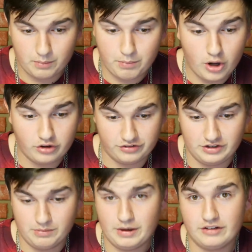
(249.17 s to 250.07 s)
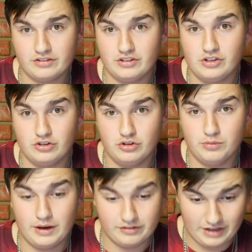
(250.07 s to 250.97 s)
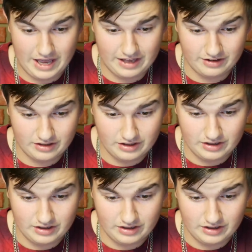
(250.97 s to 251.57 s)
policy basically YouTube has added.